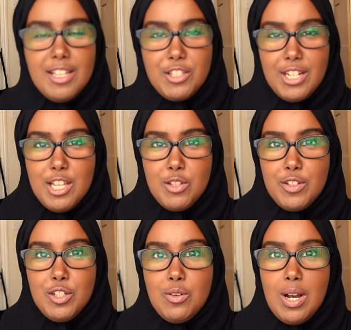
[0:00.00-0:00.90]
Today's
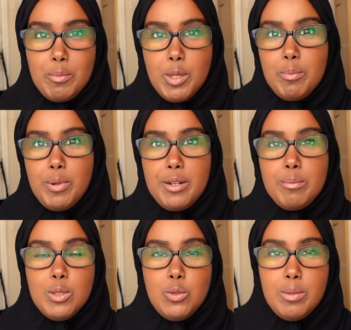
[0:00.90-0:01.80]
video, I'm
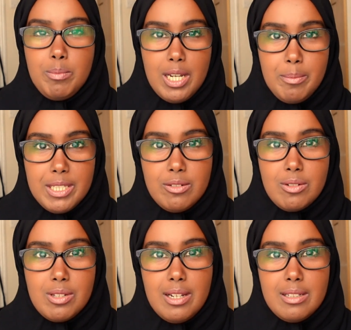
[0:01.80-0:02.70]
comparing between
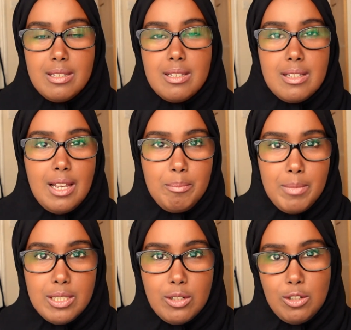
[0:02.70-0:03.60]
biomedical scientist and
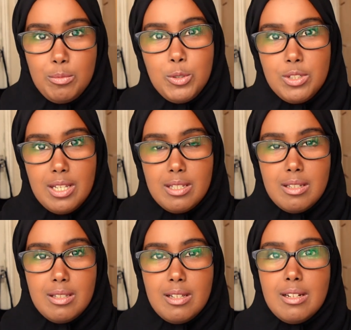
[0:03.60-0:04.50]
medical laboratory
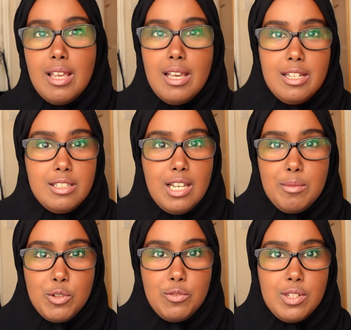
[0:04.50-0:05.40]
assistant in
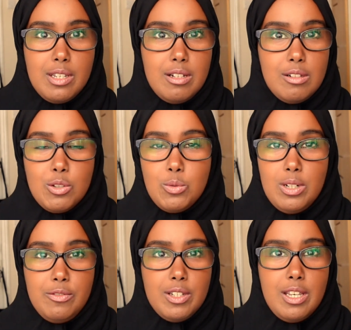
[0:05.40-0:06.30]
terms of skills,
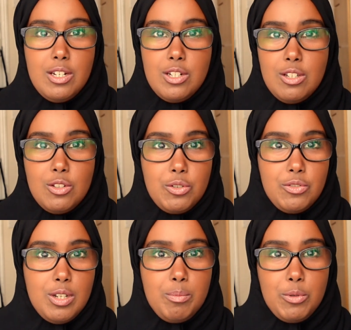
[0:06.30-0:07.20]
qualifications, career